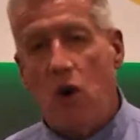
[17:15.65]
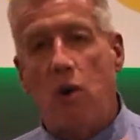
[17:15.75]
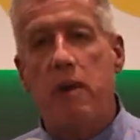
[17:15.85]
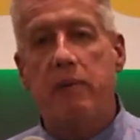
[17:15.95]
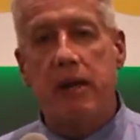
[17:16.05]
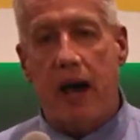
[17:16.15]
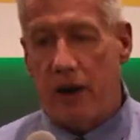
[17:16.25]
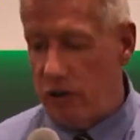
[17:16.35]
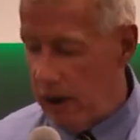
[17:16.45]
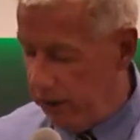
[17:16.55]
or maybe not
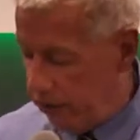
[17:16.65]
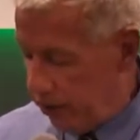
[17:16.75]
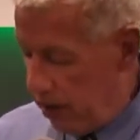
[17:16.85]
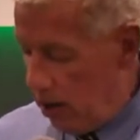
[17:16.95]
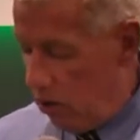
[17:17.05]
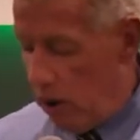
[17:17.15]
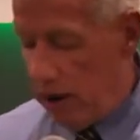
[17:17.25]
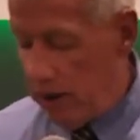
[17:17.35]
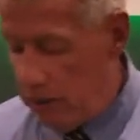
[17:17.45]
address, whether